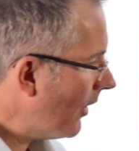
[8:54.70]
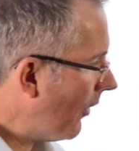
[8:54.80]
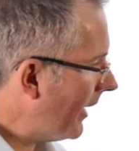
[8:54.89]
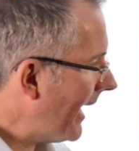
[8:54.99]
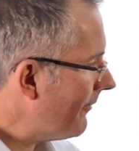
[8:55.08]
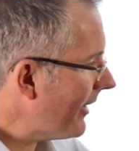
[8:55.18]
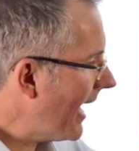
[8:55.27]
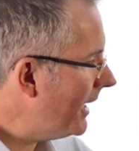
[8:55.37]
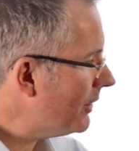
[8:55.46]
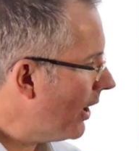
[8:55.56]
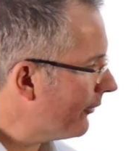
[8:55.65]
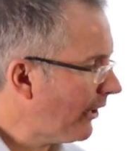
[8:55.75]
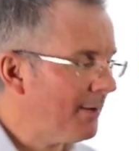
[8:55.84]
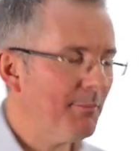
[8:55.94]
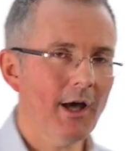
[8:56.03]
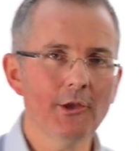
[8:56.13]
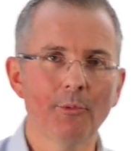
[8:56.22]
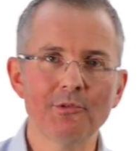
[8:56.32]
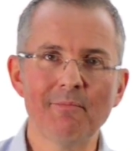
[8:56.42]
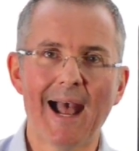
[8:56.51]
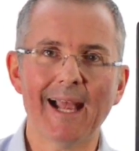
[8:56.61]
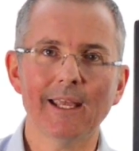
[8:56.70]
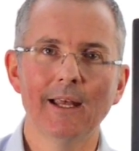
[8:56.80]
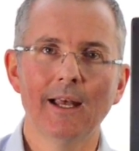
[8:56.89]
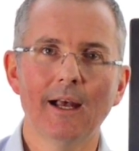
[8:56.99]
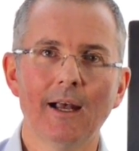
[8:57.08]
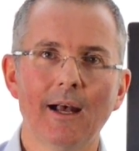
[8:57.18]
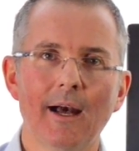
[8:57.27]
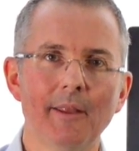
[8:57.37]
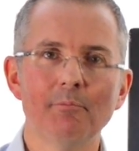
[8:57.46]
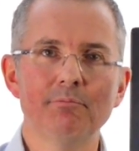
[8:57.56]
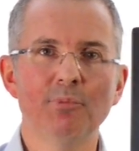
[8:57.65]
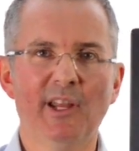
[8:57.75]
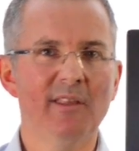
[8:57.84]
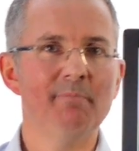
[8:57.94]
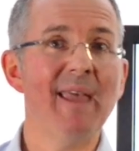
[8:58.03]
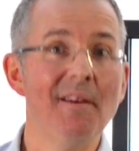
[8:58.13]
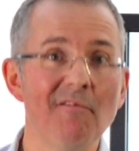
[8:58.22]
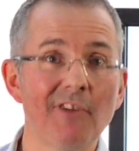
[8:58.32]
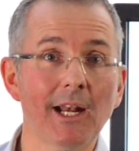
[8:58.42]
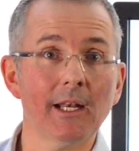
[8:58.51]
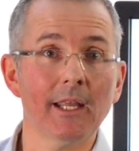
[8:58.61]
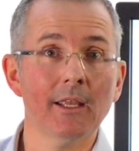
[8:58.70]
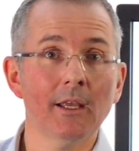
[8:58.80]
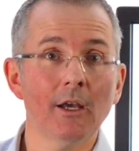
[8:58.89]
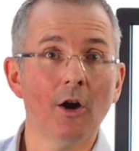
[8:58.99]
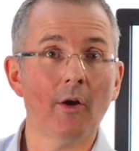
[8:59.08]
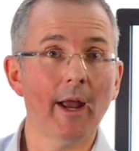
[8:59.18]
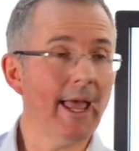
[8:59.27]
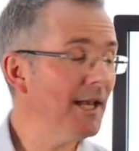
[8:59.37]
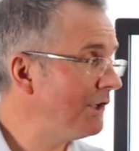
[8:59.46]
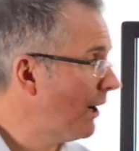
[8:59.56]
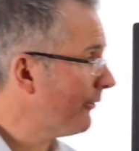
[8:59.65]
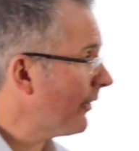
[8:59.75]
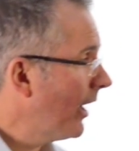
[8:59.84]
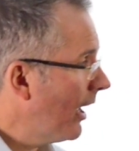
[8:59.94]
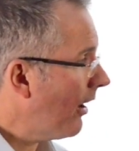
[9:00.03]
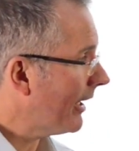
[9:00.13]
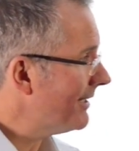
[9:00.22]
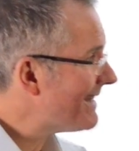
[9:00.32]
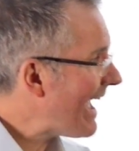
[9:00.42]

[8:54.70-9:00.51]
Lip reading: on the left, any chance I can buy the option back and then put it in the bin, frankly. All right, any chance I can